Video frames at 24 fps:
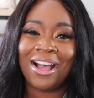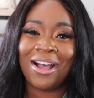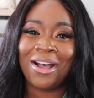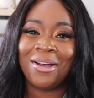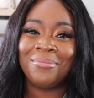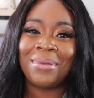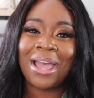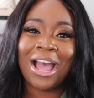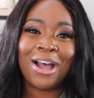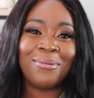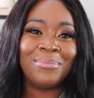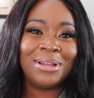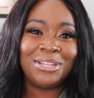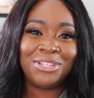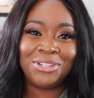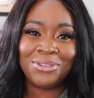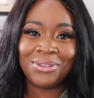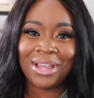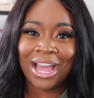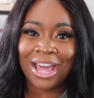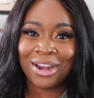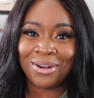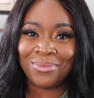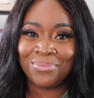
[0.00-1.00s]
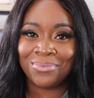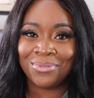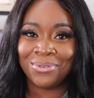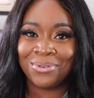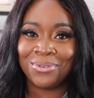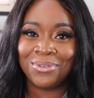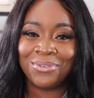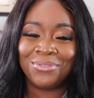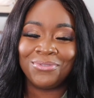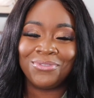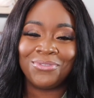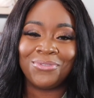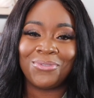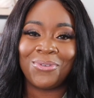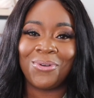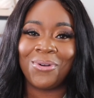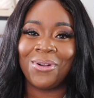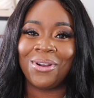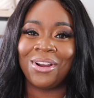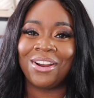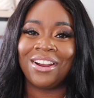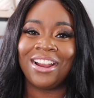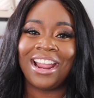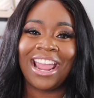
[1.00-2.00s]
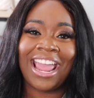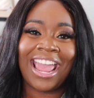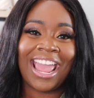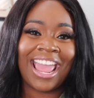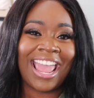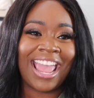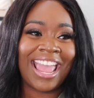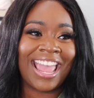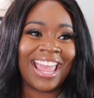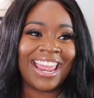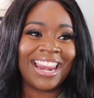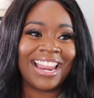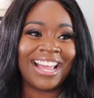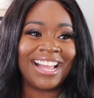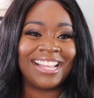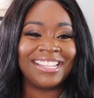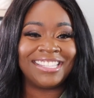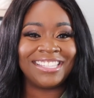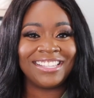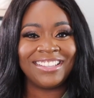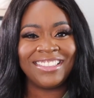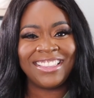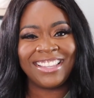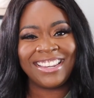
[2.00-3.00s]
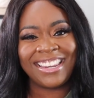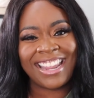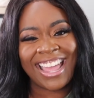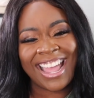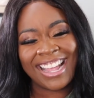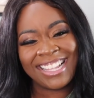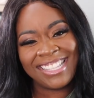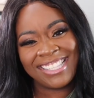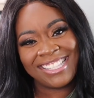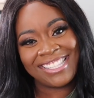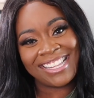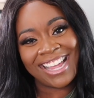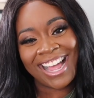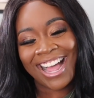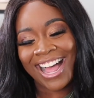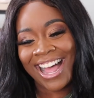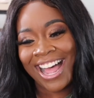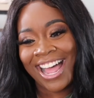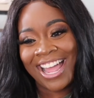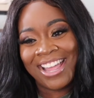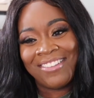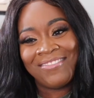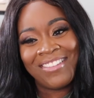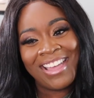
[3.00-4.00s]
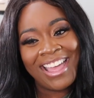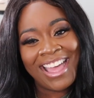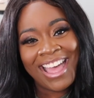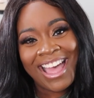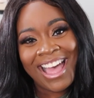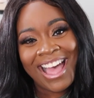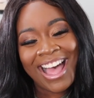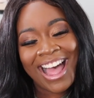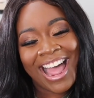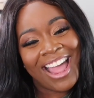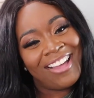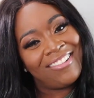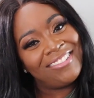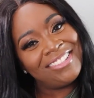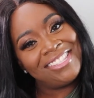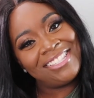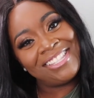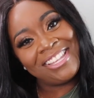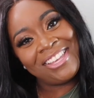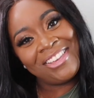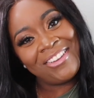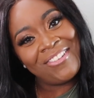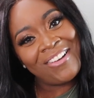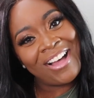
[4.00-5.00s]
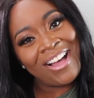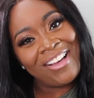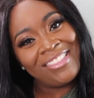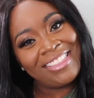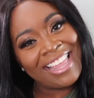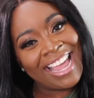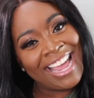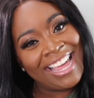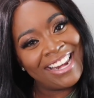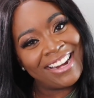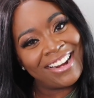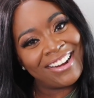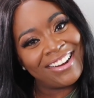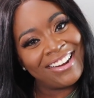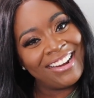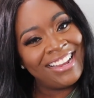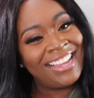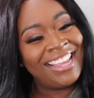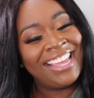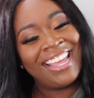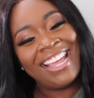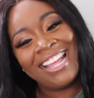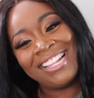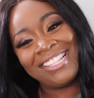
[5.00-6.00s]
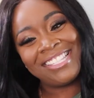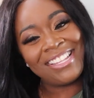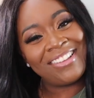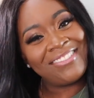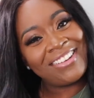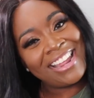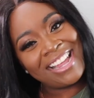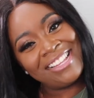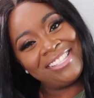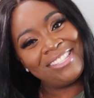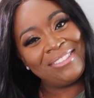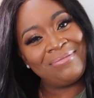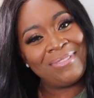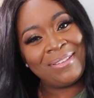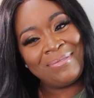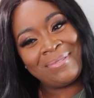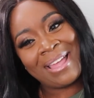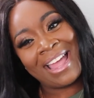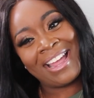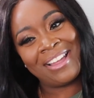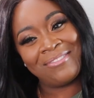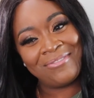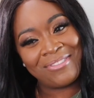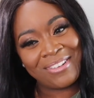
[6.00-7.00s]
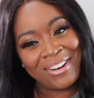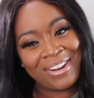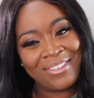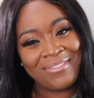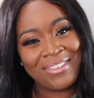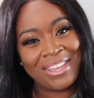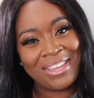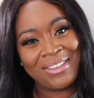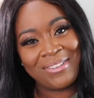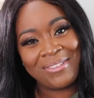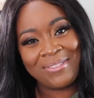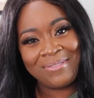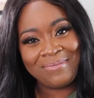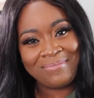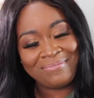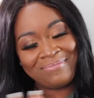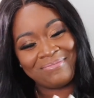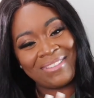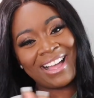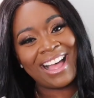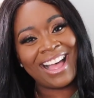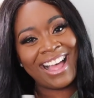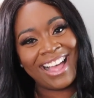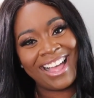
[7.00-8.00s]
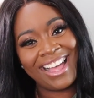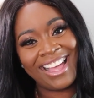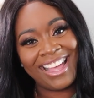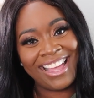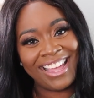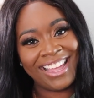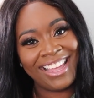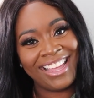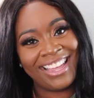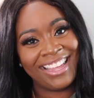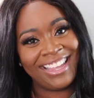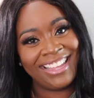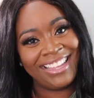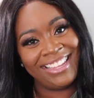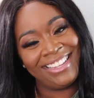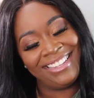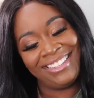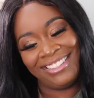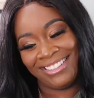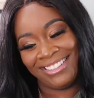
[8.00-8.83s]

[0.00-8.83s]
how much you got approved for. And until the next time, I will see you all later. It's so nice to be back in front of you. Bye.